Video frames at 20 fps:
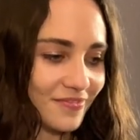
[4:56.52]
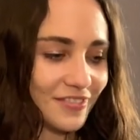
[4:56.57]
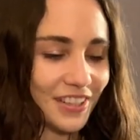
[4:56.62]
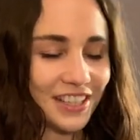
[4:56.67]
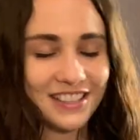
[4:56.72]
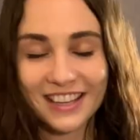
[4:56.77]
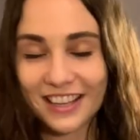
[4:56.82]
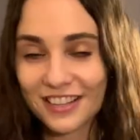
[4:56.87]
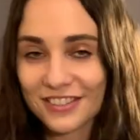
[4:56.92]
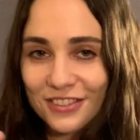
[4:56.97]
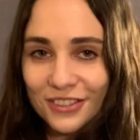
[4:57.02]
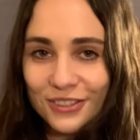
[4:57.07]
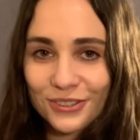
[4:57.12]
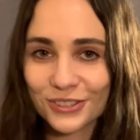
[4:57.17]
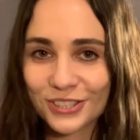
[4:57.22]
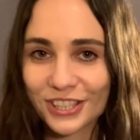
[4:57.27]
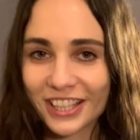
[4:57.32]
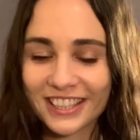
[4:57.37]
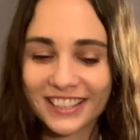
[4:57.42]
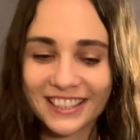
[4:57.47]
fantastical
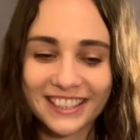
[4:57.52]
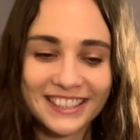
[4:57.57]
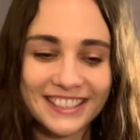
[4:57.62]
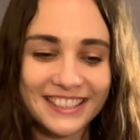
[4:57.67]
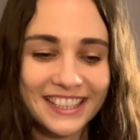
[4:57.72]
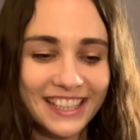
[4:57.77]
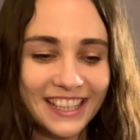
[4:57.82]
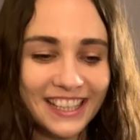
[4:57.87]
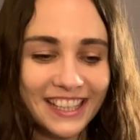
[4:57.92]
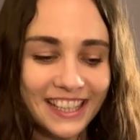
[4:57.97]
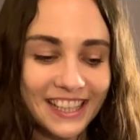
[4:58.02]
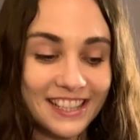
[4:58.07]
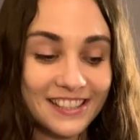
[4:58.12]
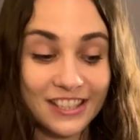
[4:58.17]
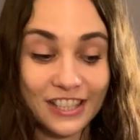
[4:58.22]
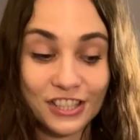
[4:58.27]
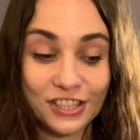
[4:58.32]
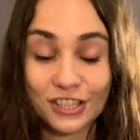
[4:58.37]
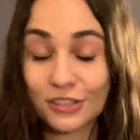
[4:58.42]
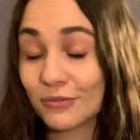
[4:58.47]
journeys is
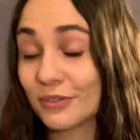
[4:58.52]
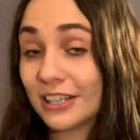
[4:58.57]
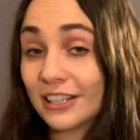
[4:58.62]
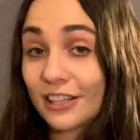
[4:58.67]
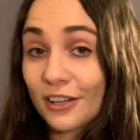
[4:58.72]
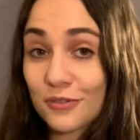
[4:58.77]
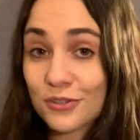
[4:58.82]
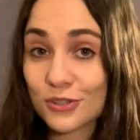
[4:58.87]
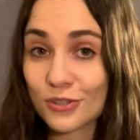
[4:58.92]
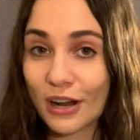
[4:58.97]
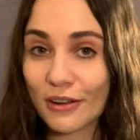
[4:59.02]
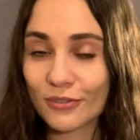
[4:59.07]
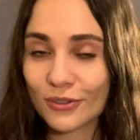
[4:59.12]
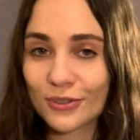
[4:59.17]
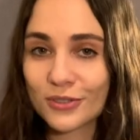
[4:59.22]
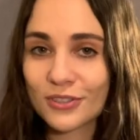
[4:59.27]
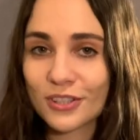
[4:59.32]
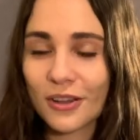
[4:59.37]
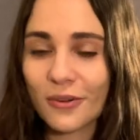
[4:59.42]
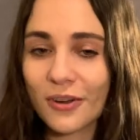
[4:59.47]
that she really loves
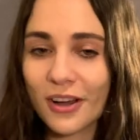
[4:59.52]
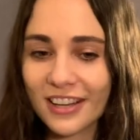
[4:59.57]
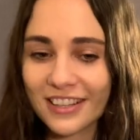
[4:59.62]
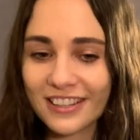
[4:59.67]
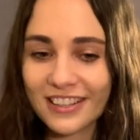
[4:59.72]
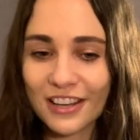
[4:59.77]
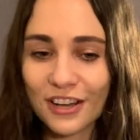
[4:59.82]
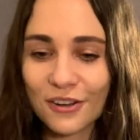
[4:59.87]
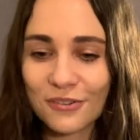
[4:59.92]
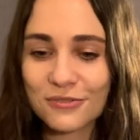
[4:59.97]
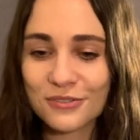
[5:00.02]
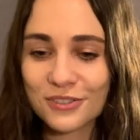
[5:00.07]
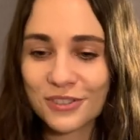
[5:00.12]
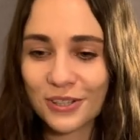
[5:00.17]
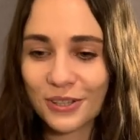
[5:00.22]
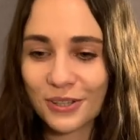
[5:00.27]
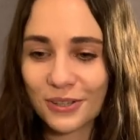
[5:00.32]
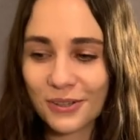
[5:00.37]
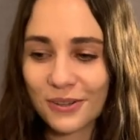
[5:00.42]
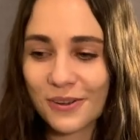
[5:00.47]
travel. So I'd love
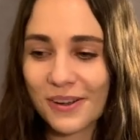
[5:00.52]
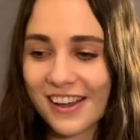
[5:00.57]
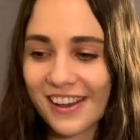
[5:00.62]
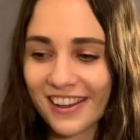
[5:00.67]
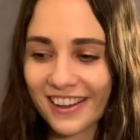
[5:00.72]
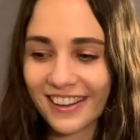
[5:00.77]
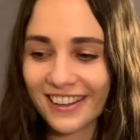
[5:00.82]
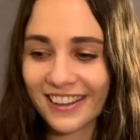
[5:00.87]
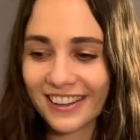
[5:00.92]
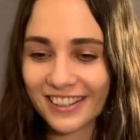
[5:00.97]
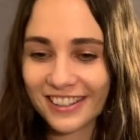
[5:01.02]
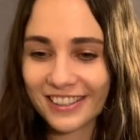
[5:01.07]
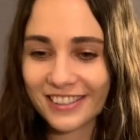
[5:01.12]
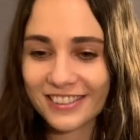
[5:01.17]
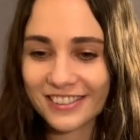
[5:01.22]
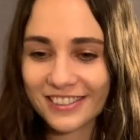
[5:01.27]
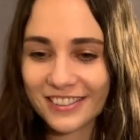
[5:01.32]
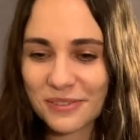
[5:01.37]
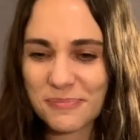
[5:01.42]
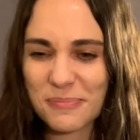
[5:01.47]
to
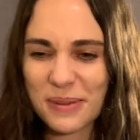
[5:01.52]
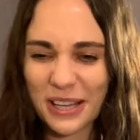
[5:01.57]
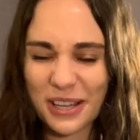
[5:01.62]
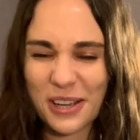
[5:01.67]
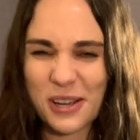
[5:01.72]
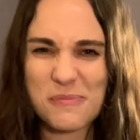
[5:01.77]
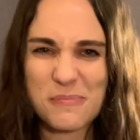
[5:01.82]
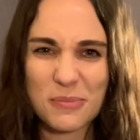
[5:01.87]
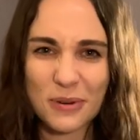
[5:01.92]
pick her